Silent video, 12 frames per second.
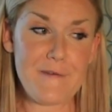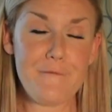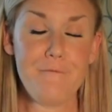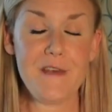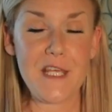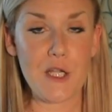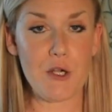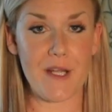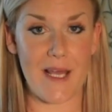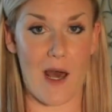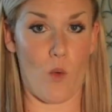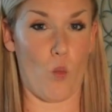
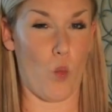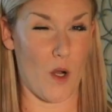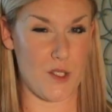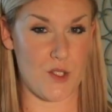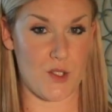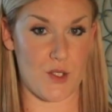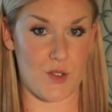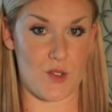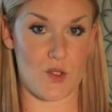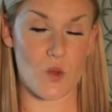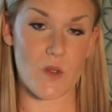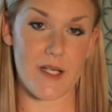figuring out what's a good
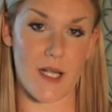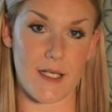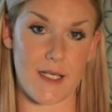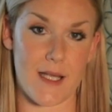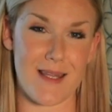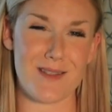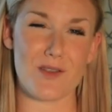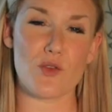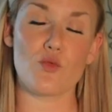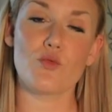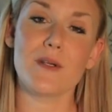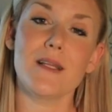story idea, this is a
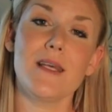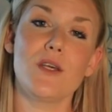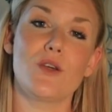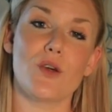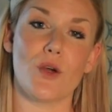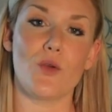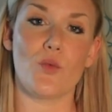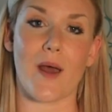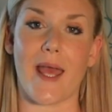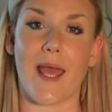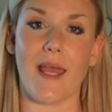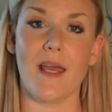really good
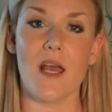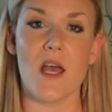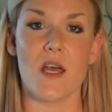way